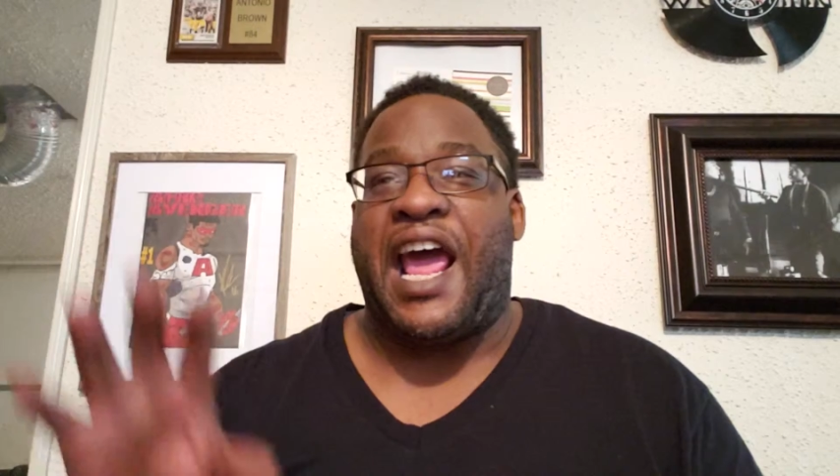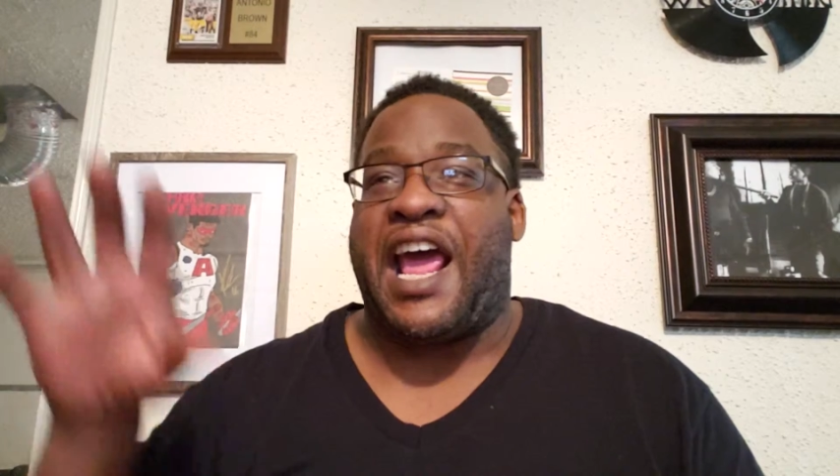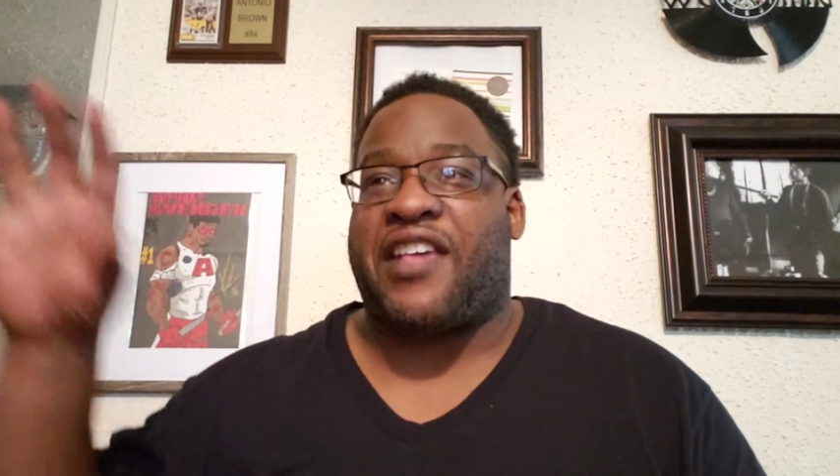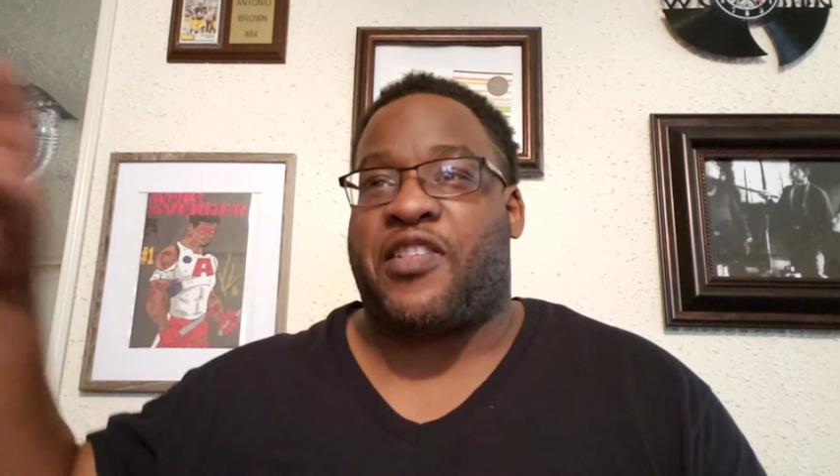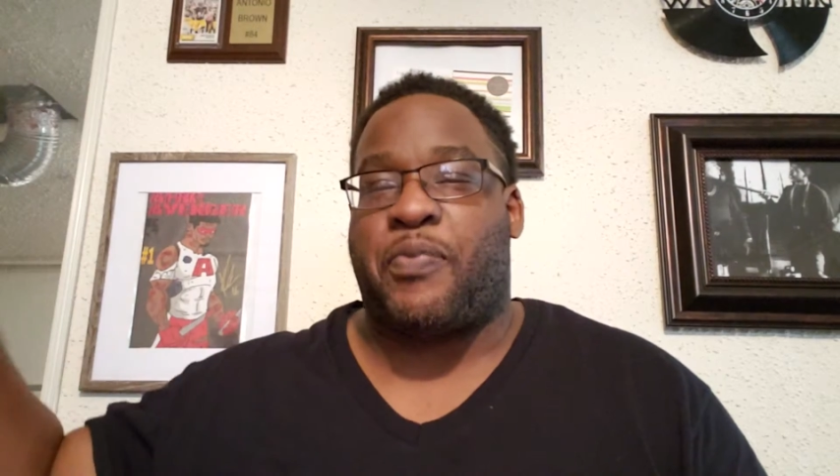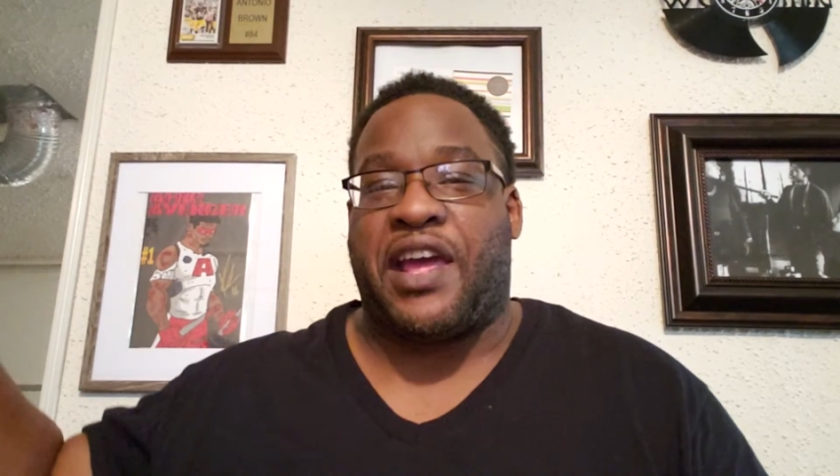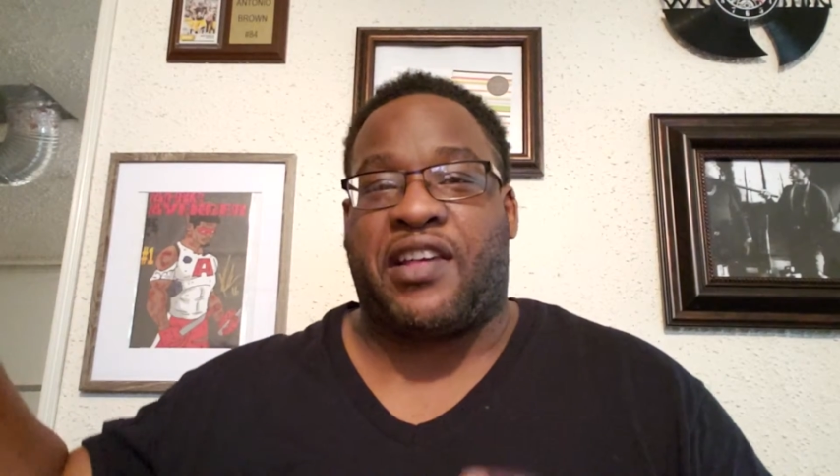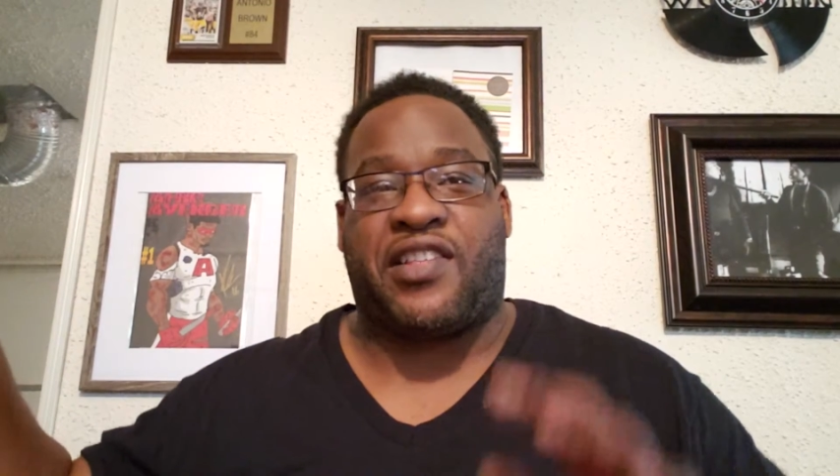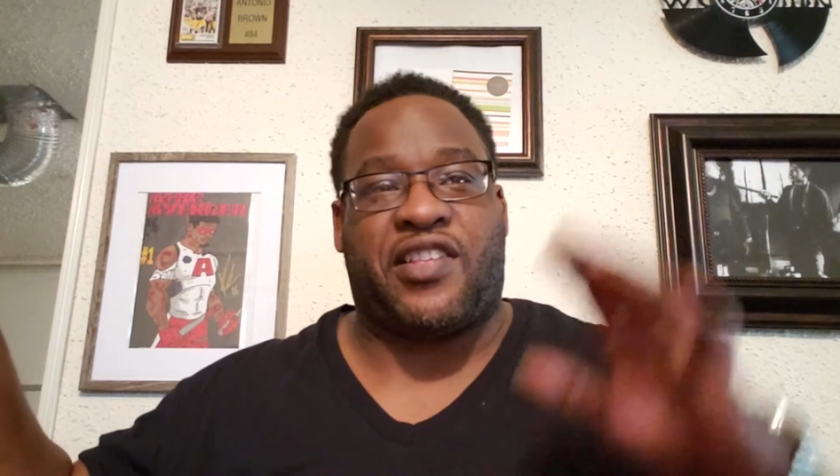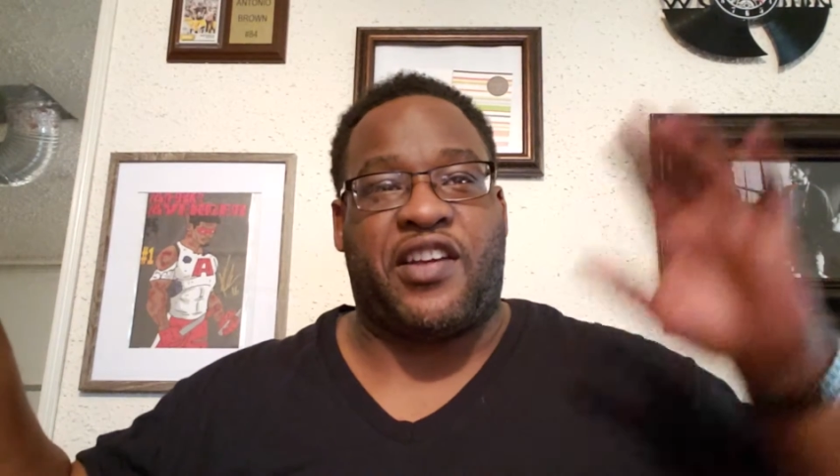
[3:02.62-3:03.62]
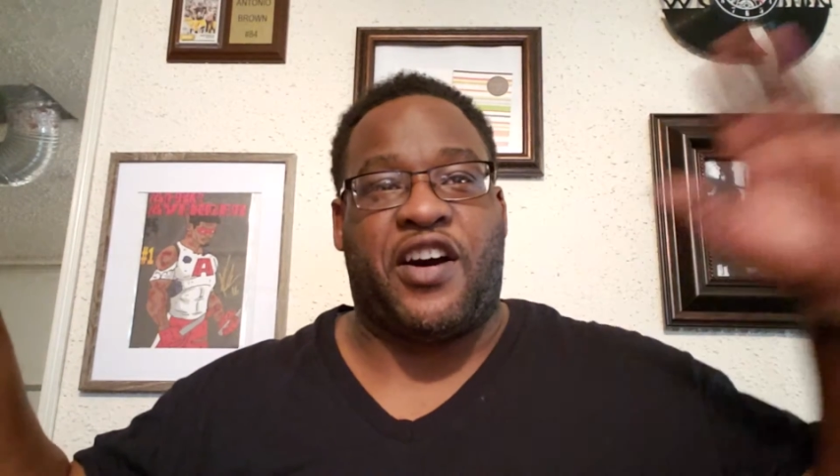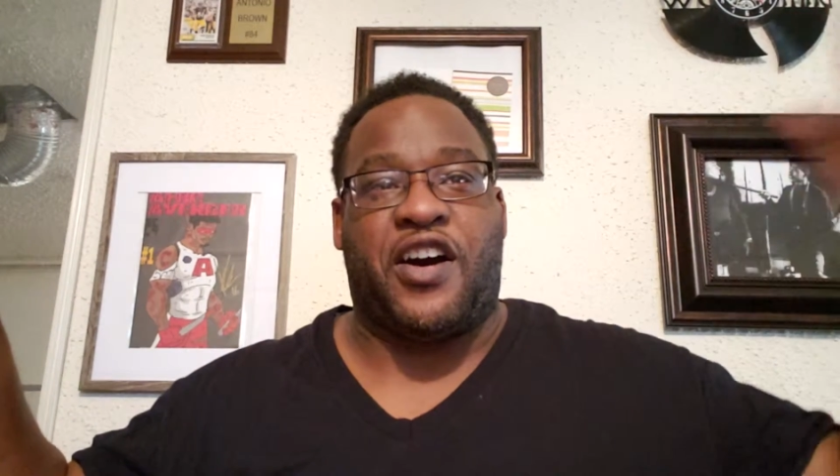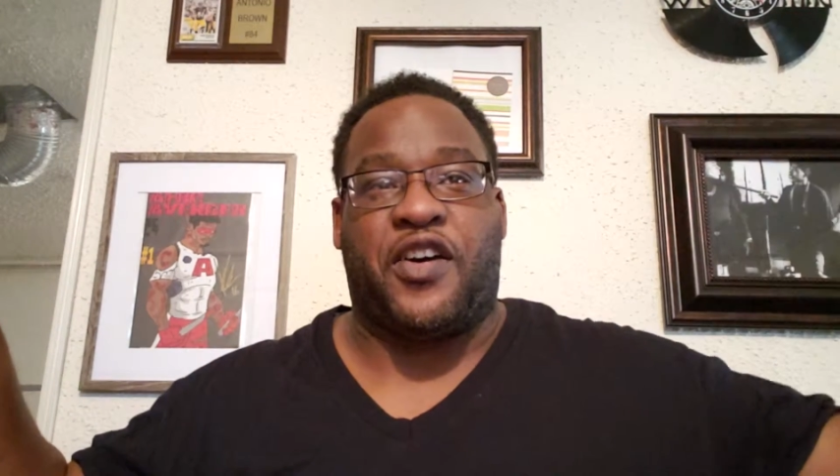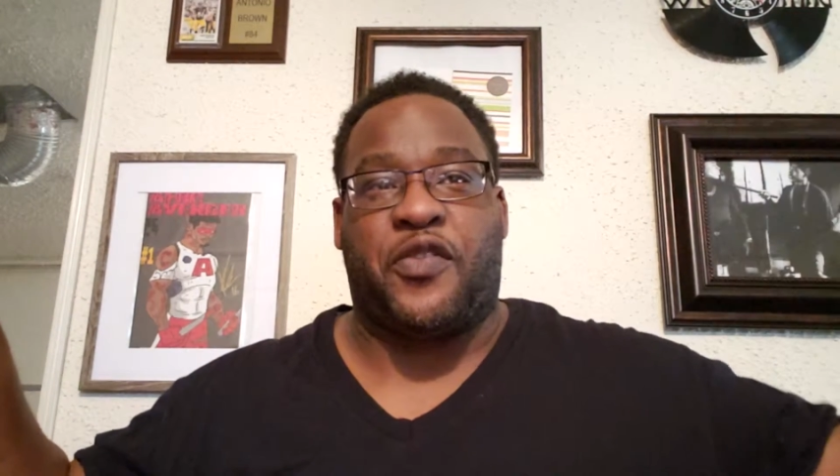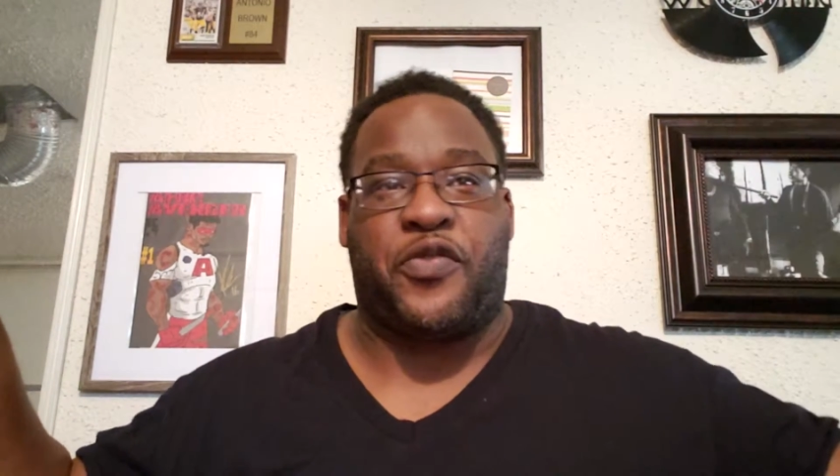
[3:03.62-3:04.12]
aspects
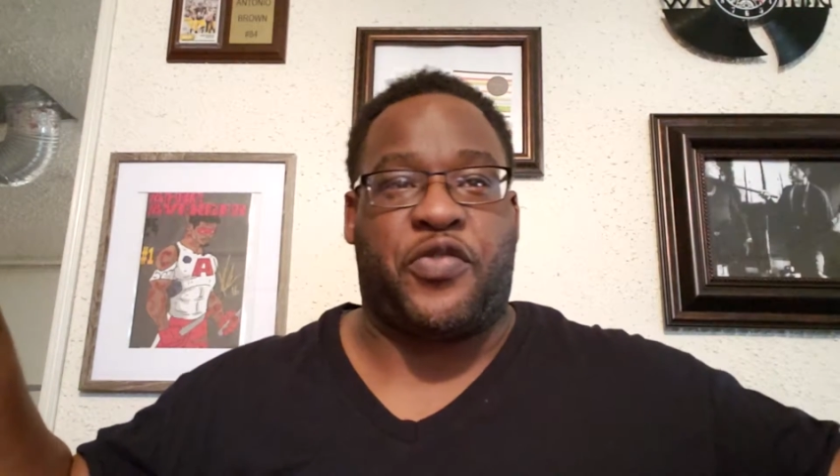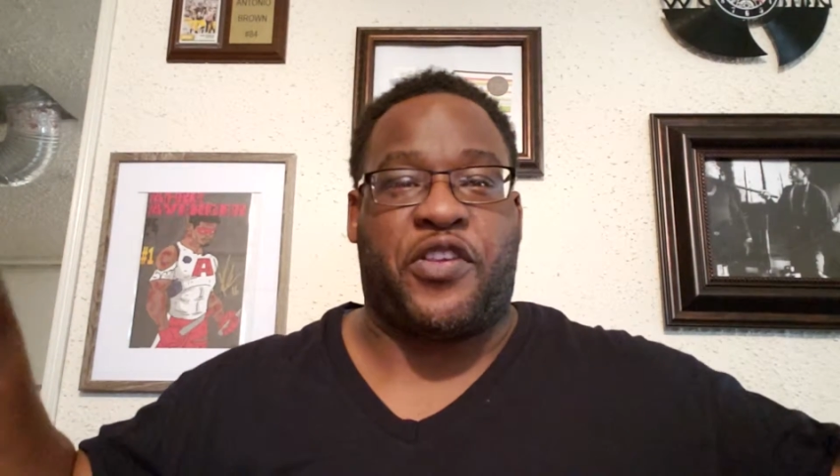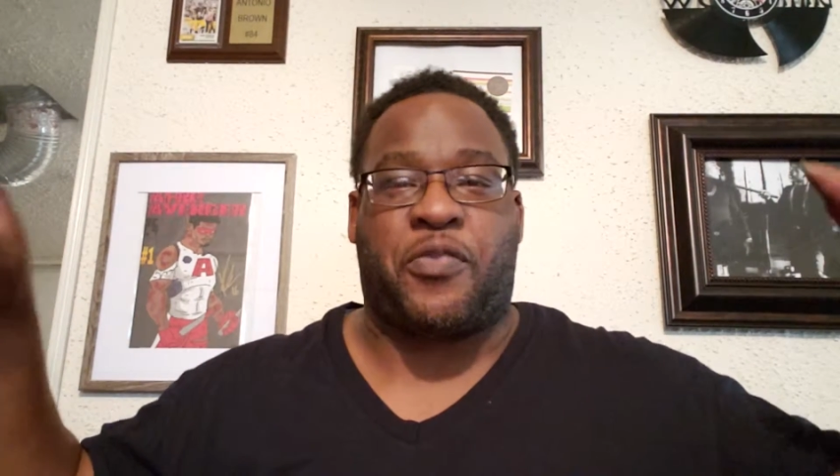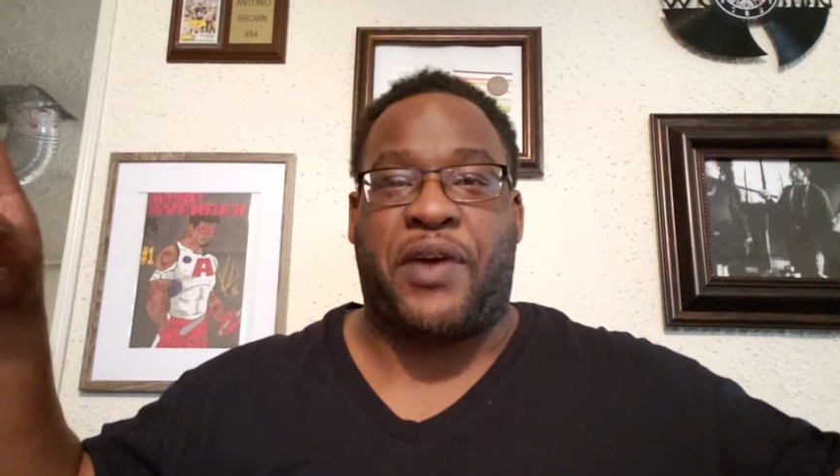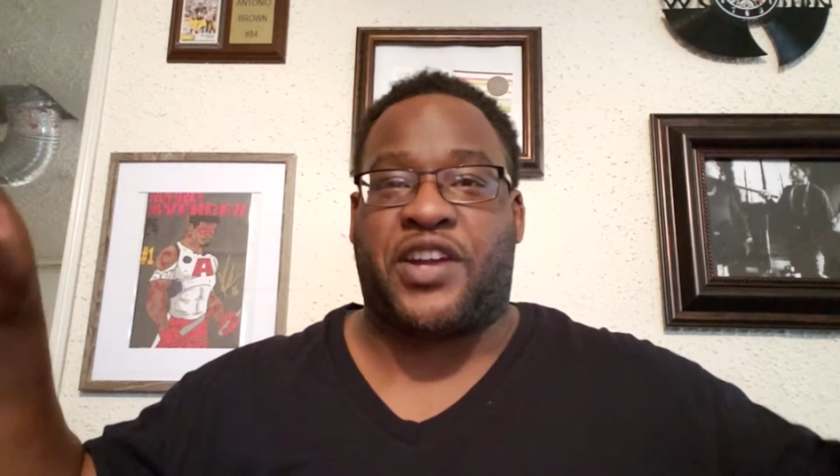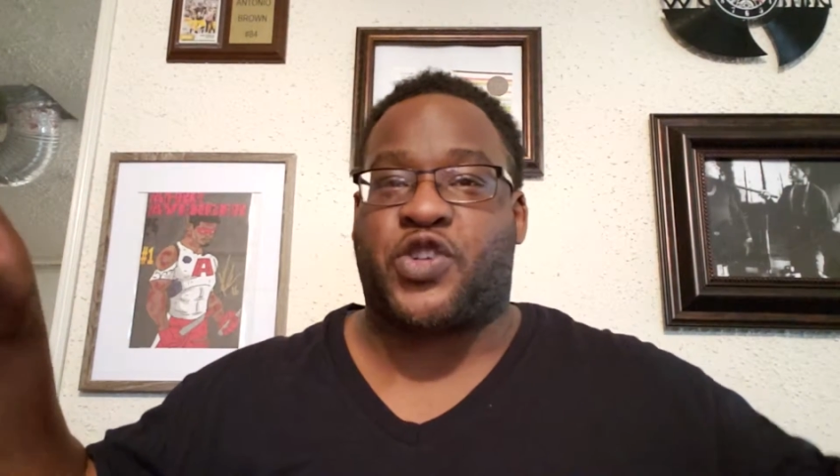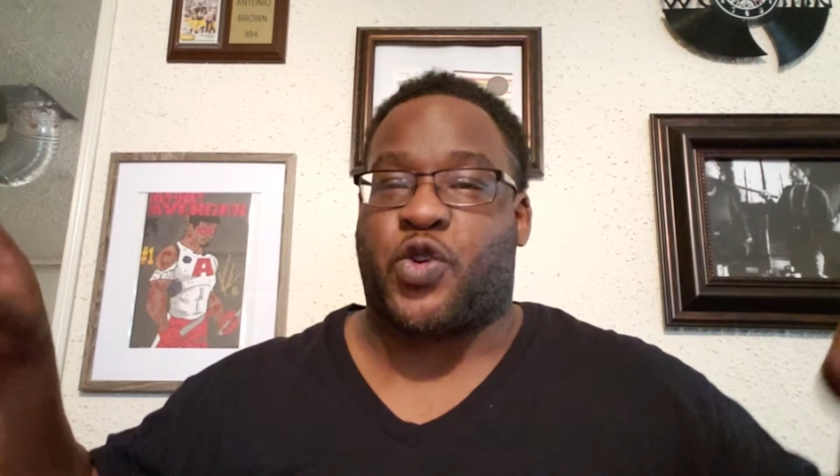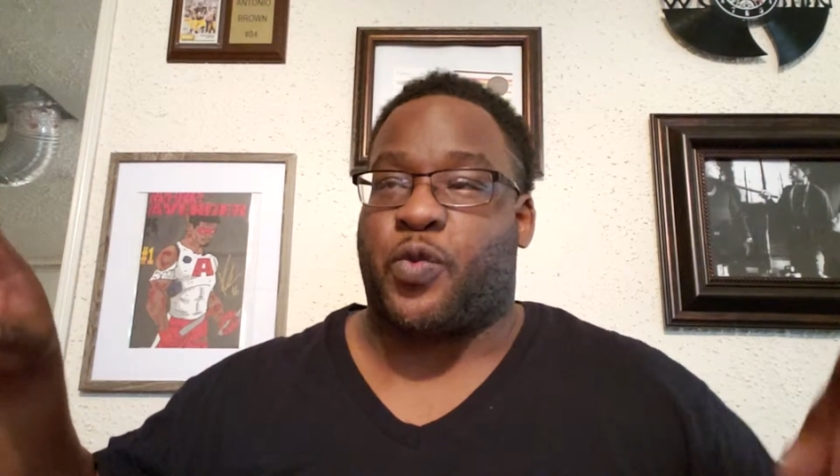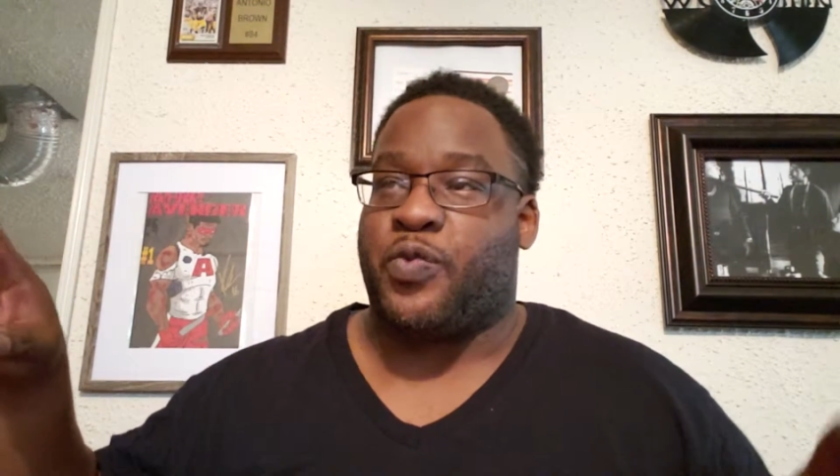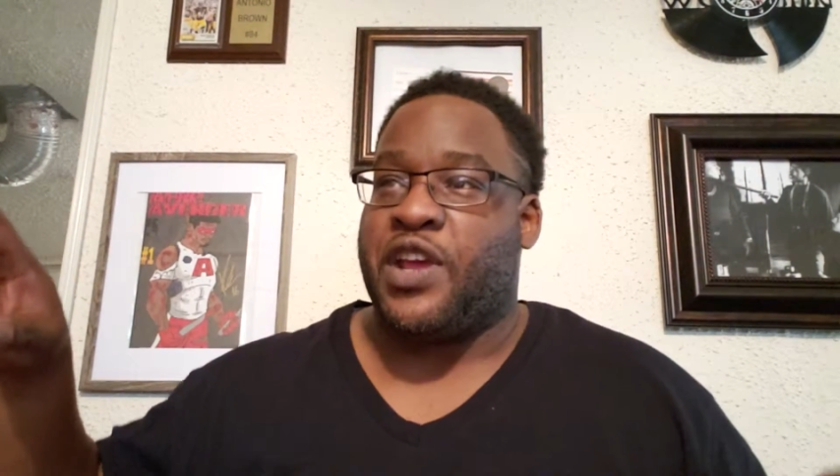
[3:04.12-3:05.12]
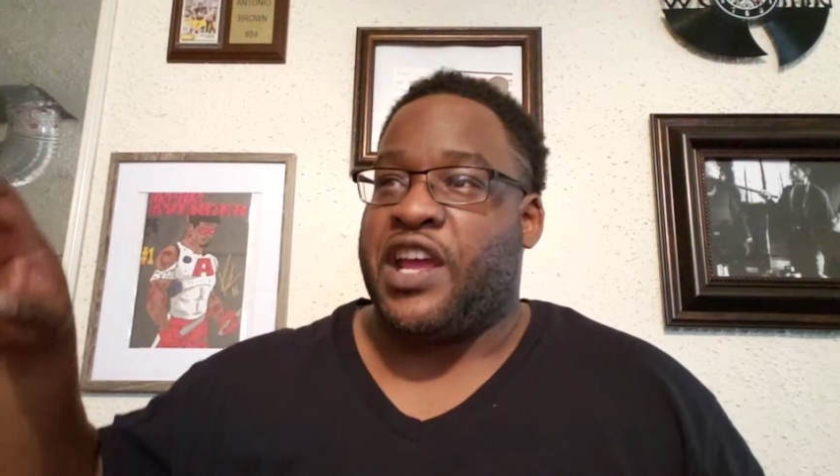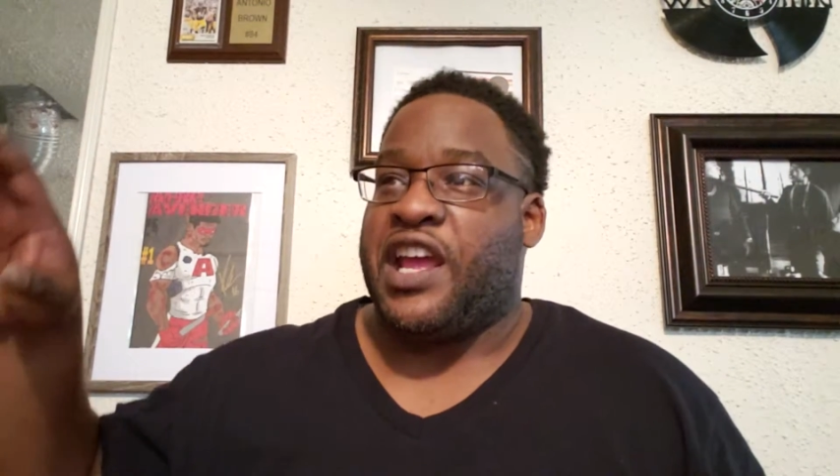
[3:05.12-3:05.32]
of the spectrum,